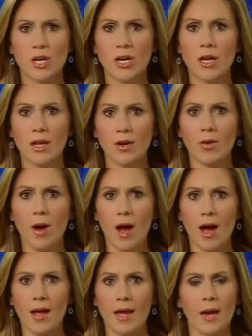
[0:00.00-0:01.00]
in her
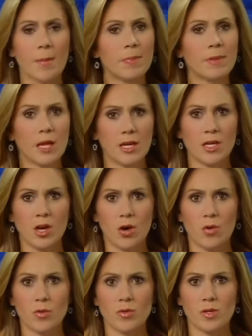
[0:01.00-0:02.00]
eye and a bloody
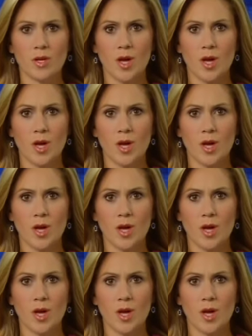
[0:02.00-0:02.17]
nose.